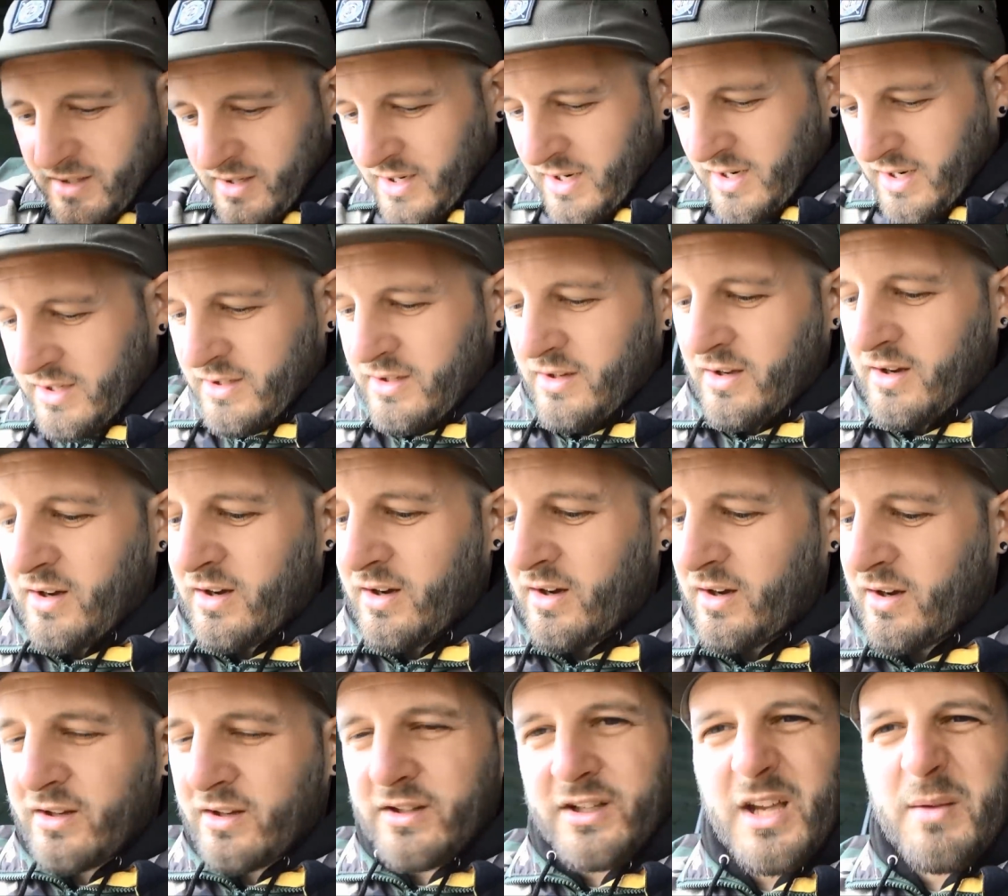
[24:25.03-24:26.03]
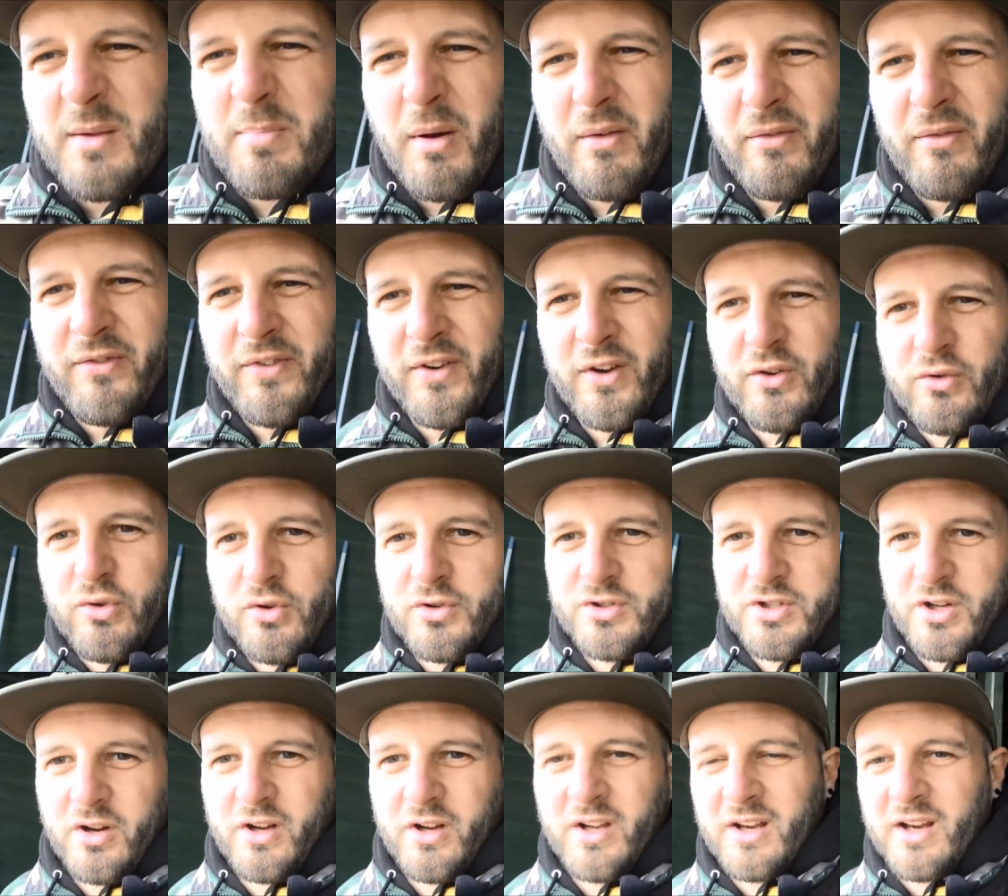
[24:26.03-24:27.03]
and keep everything
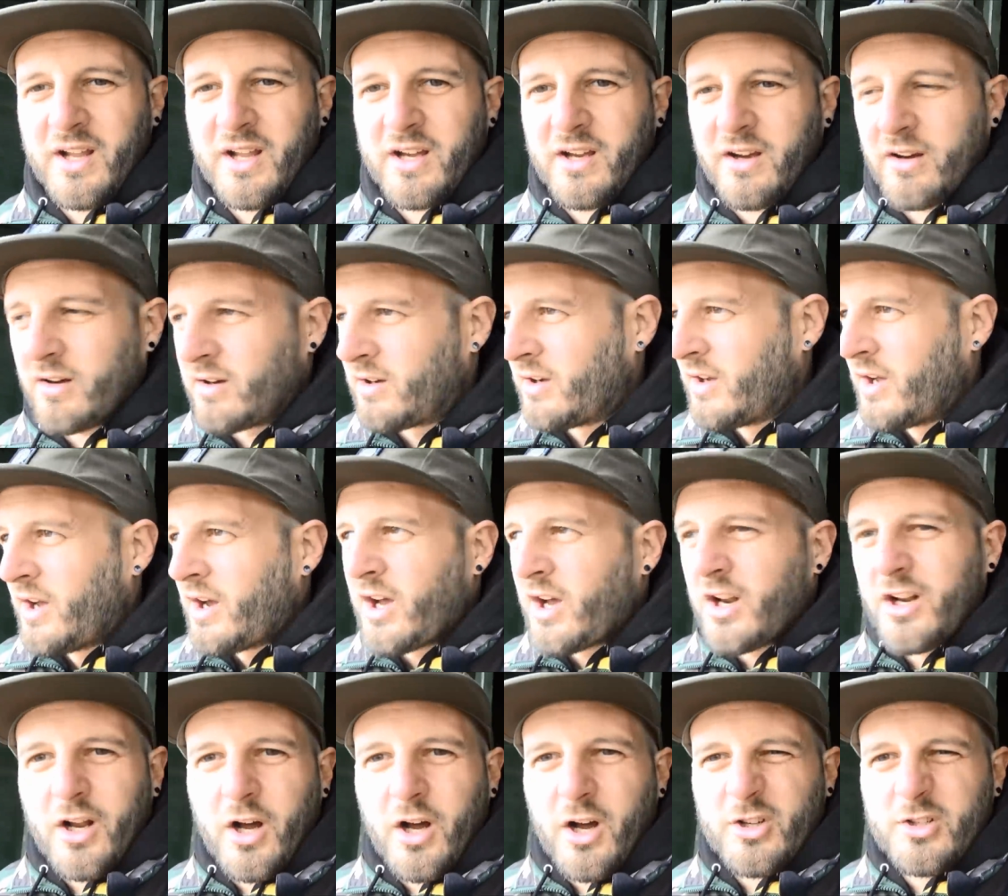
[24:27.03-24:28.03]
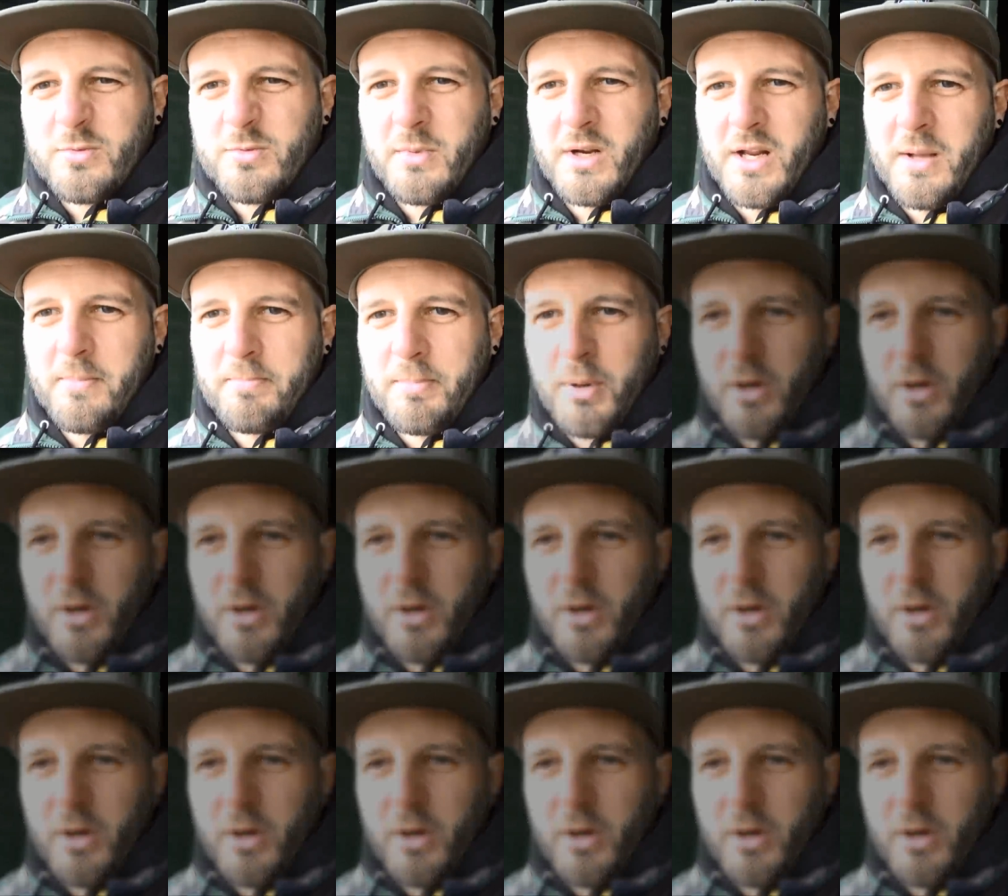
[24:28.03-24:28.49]
crossed that I can nick a last minute